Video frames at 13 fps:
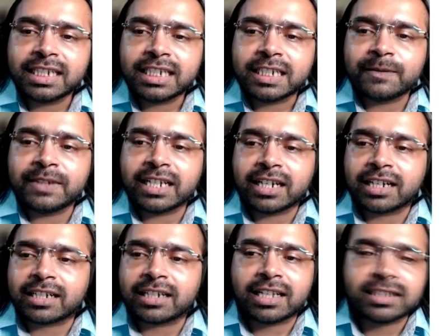if there
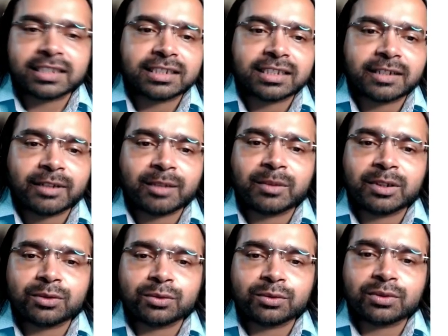are classes
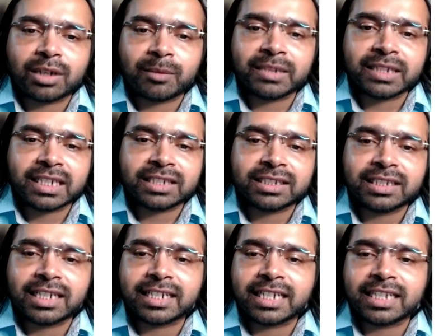available to application
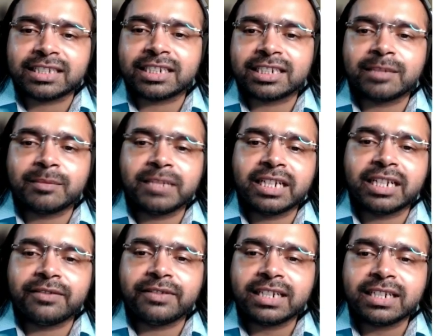that can change the
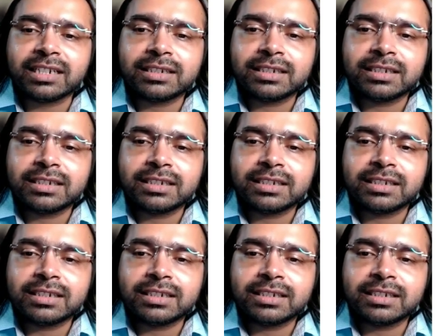behavior